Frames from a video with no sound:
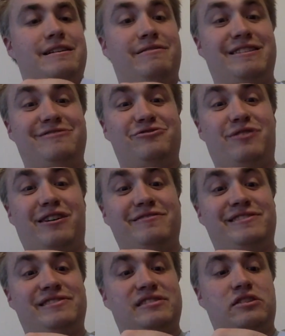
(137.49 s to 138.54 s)
I don't know how
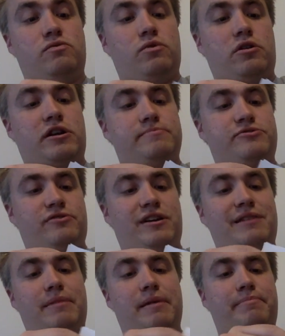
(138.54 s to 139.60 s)
this is going to work. I'm
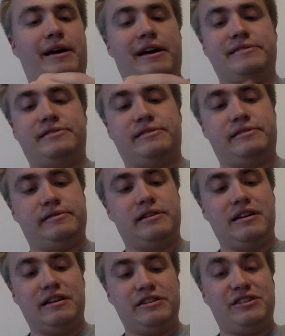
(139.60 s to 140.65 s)
trying my best.
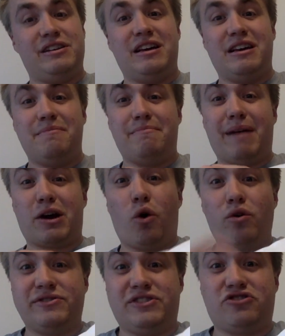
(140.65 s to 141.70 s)
My
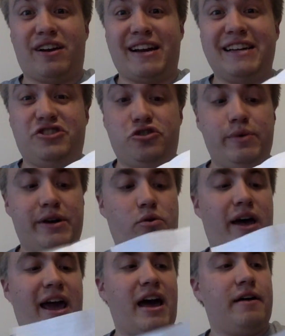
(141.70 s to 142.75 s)
goal is to try to get two equal
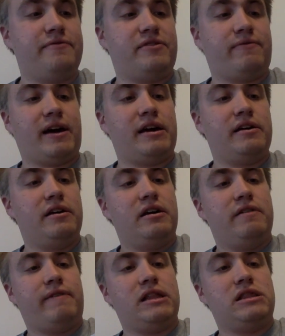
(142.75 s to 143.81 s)
halves. If I
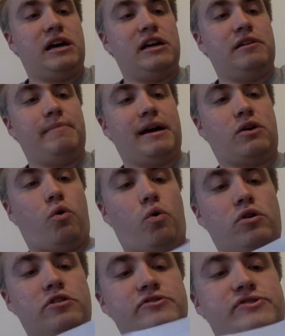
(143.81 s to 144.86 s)
line up my
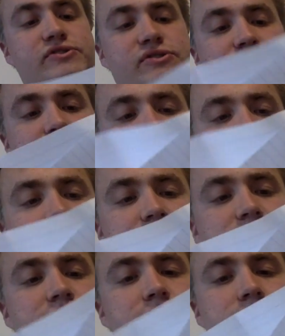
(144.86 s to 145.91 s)
corners,
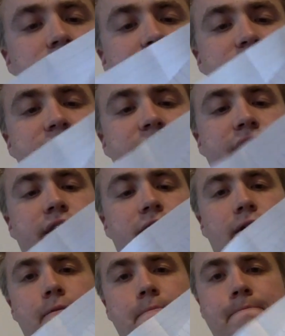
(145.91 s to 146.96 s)
let's see
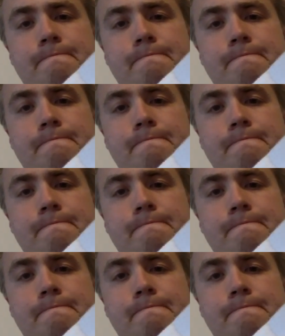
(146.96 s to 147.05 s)
here.